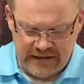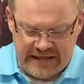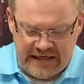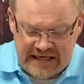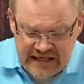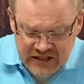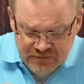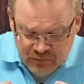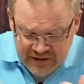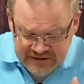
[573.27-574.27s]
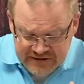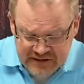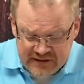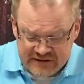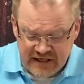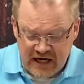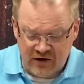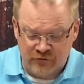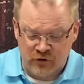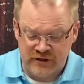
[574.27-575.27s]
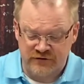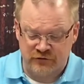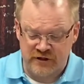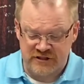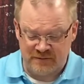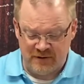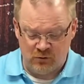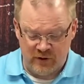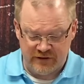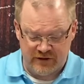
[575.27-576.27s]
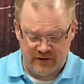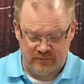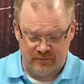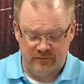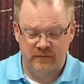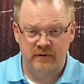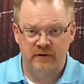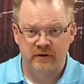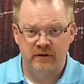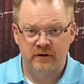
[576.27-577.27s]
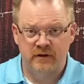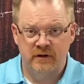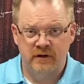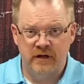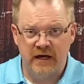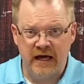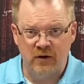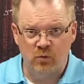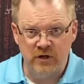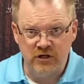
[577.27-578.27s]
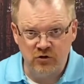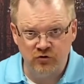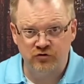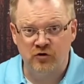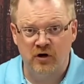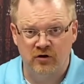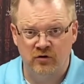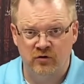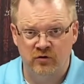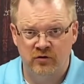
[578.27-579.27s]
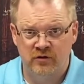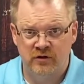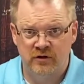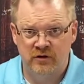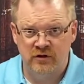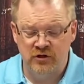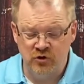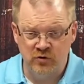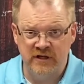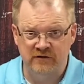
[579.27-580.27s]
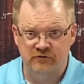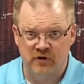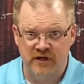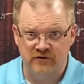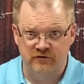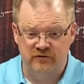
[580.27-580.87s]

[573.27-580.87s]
He expresses a desire for his friends to be with him. And when you struggle, you need friends.